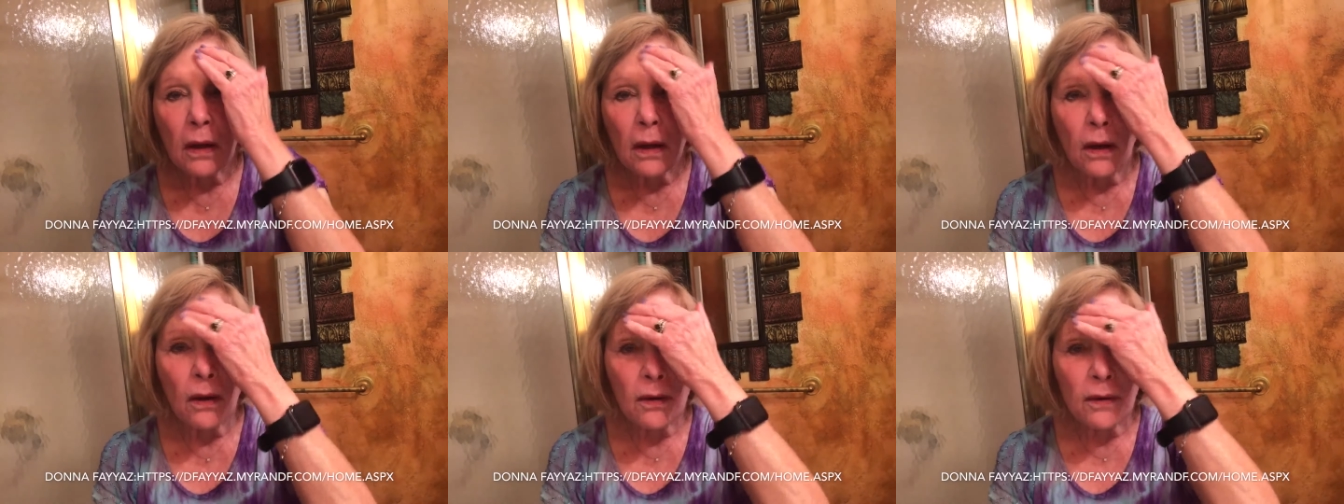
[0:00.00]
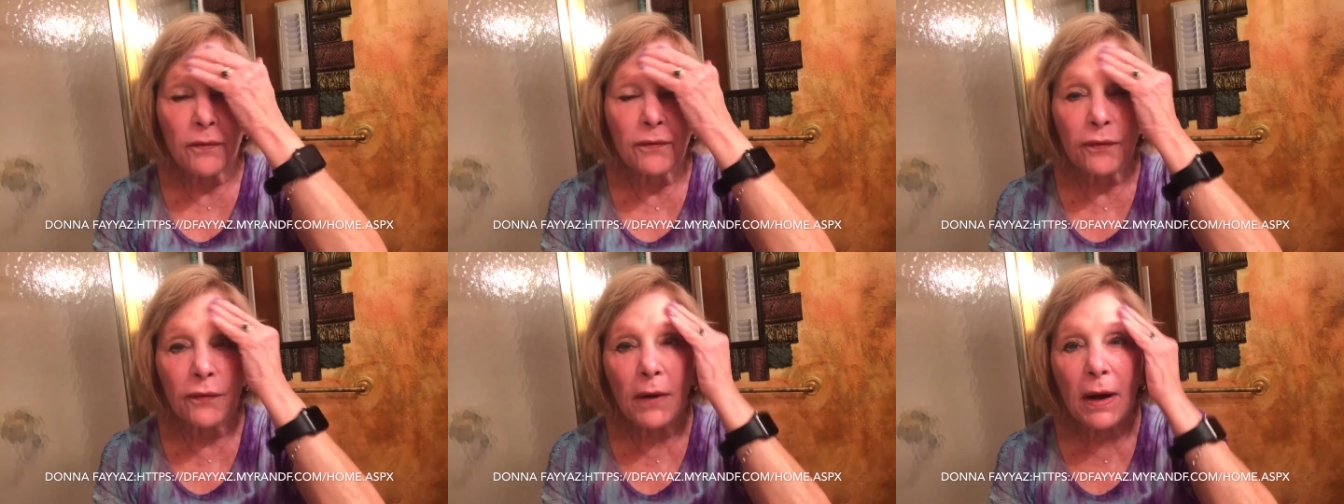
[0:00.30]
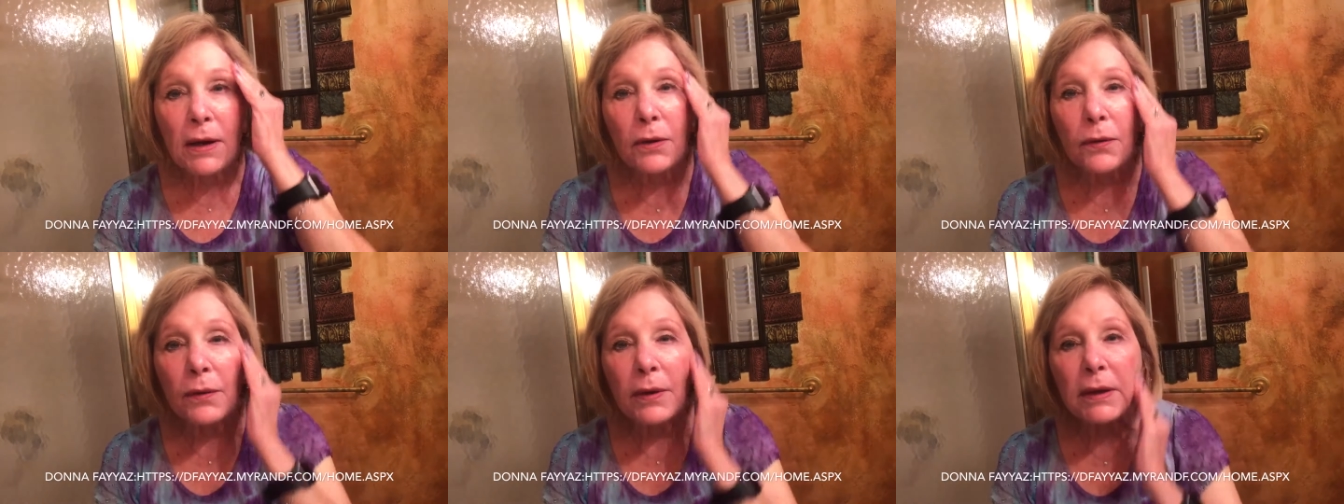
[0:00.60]
or a
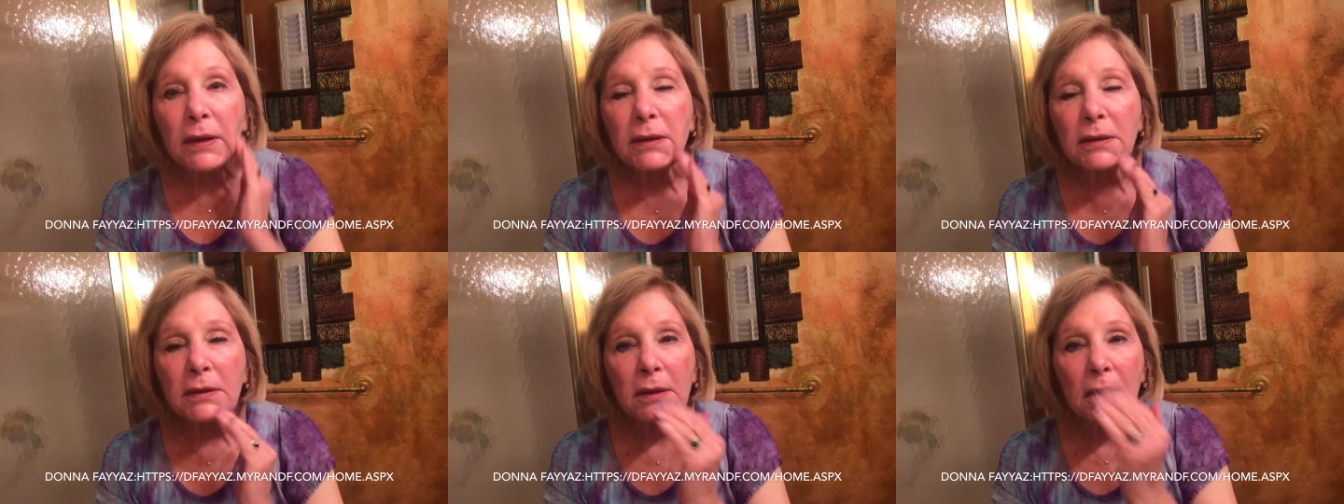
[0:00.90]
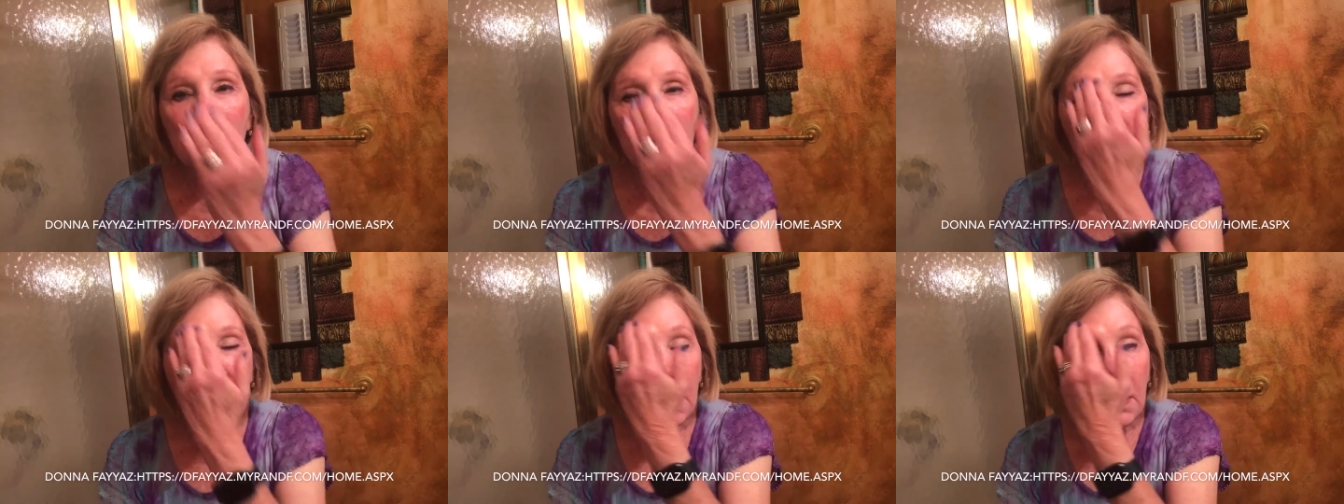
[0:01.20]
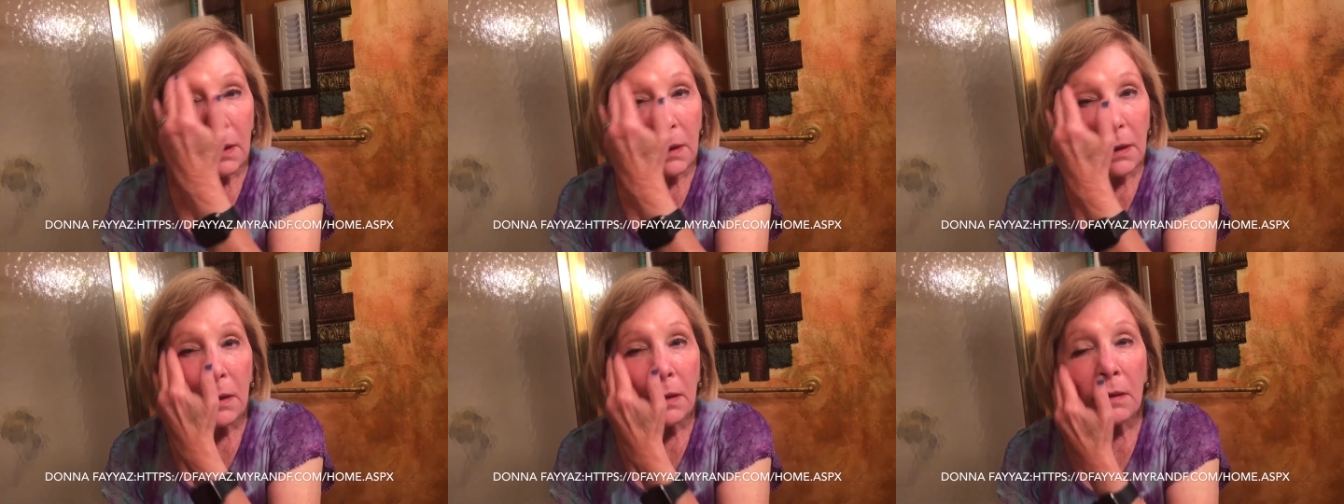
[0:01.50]
fragrance.
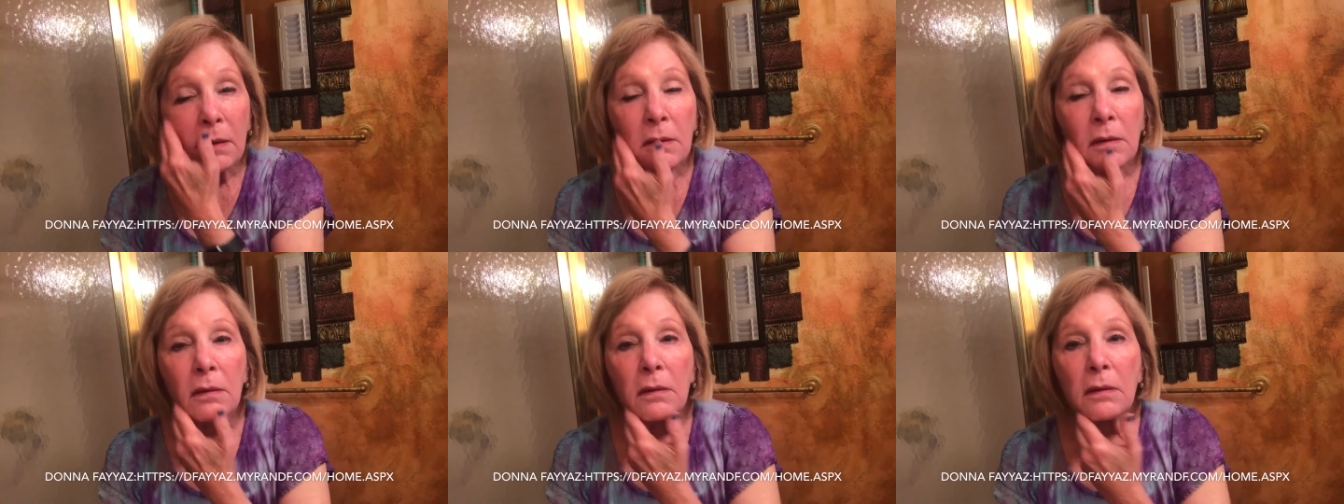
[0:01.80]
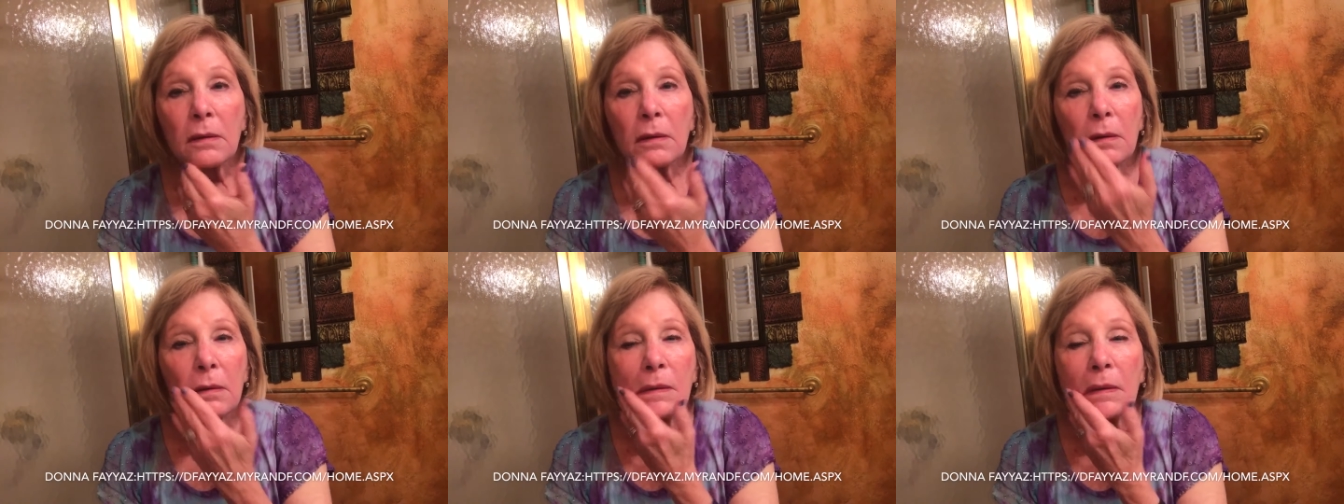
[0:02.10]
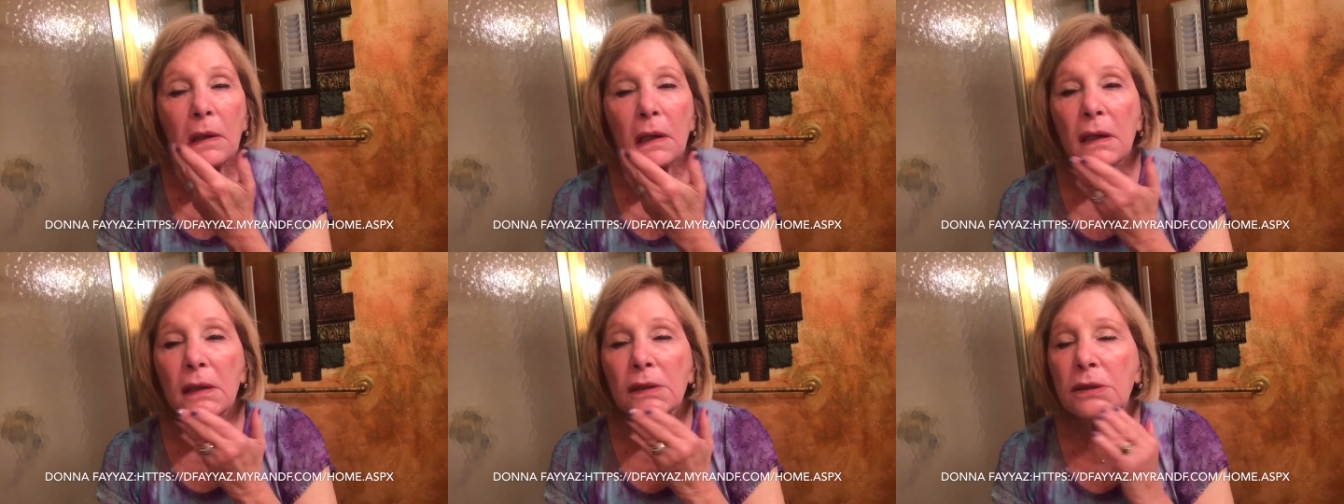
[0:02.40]

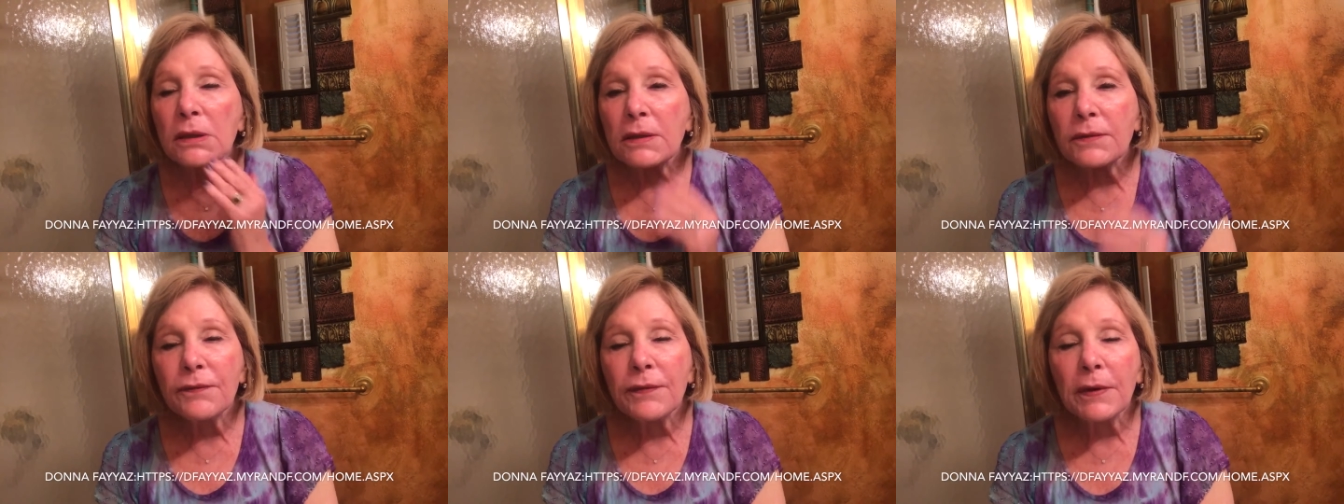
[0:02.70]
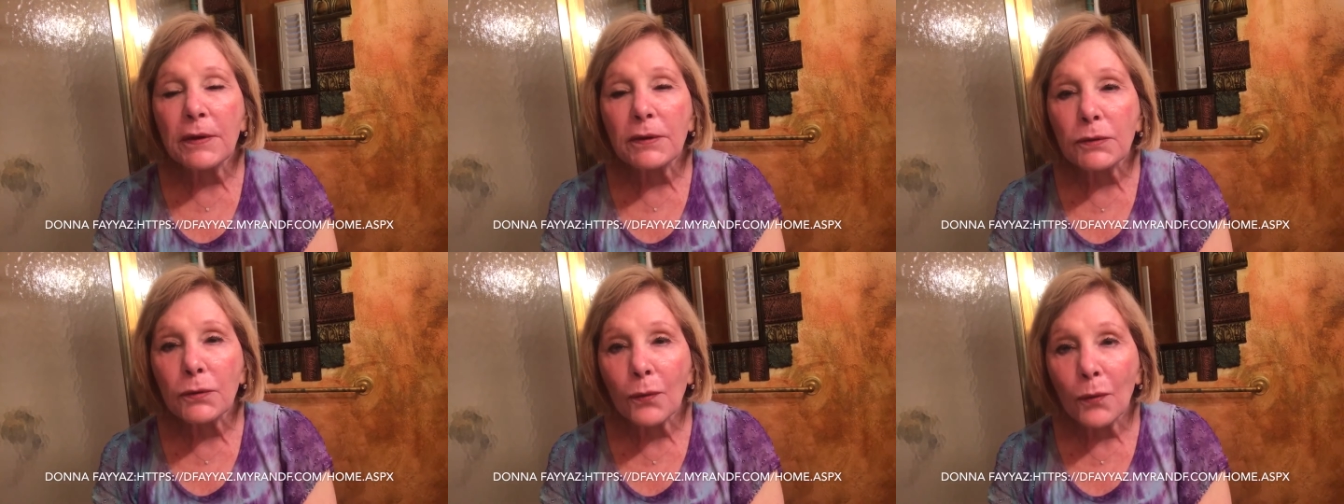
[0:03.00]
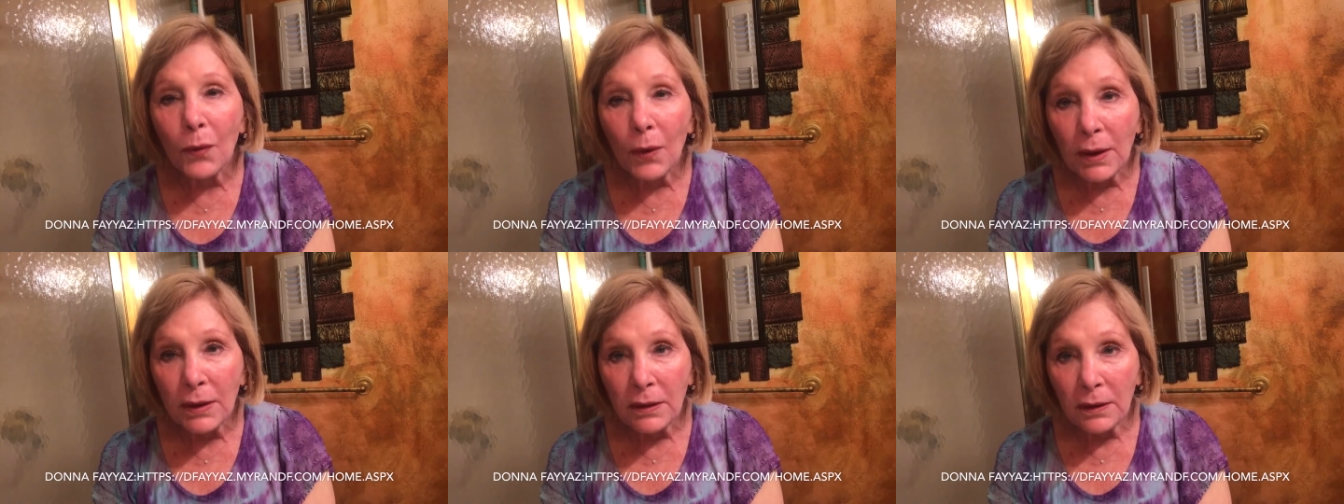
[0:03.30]
It just feels
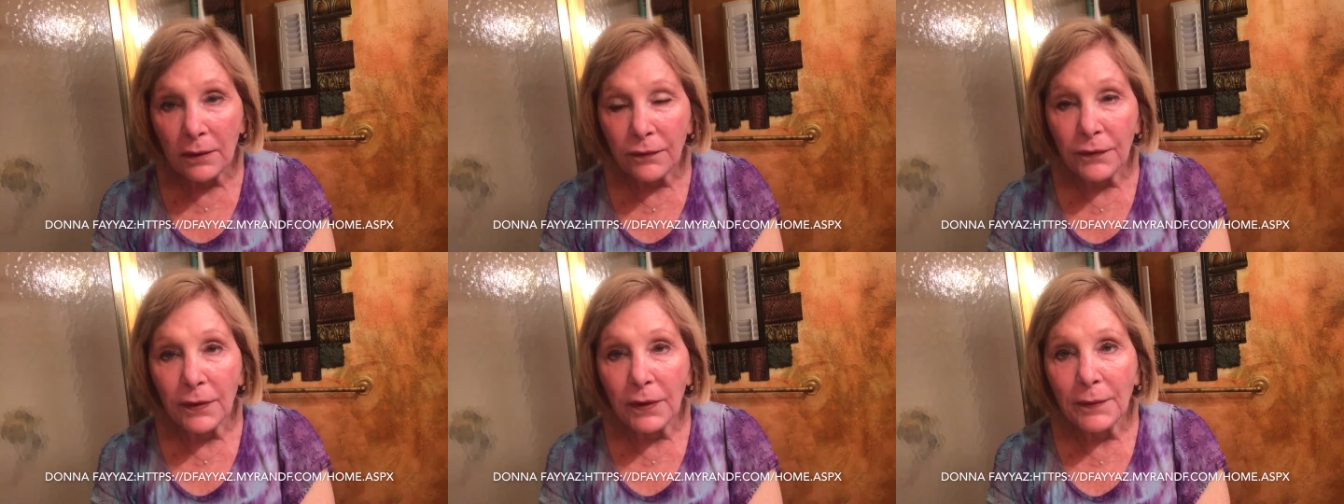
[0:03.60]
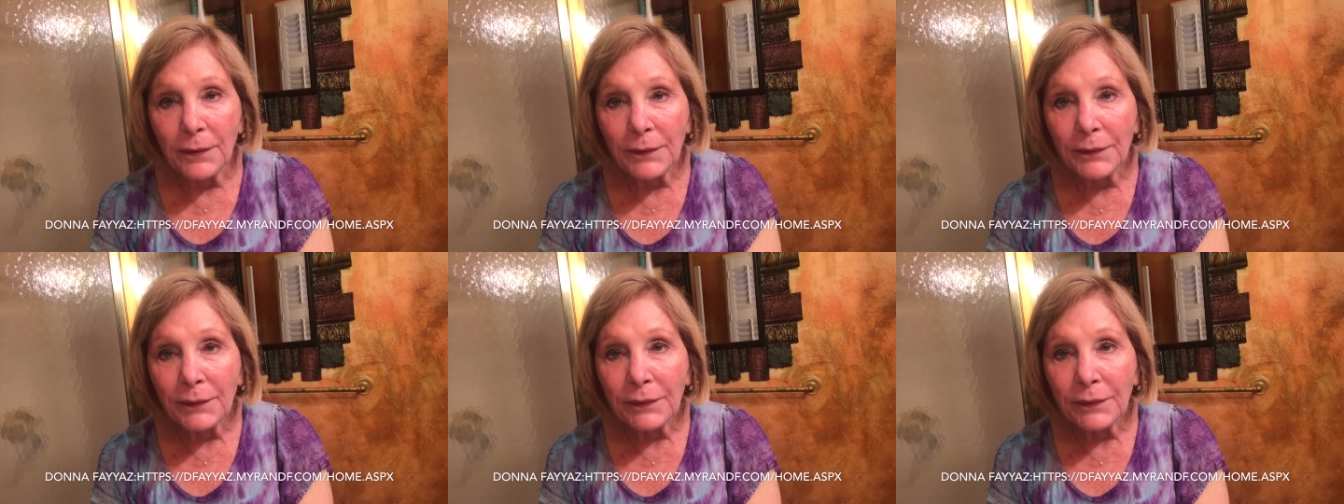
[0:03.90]
wonderful.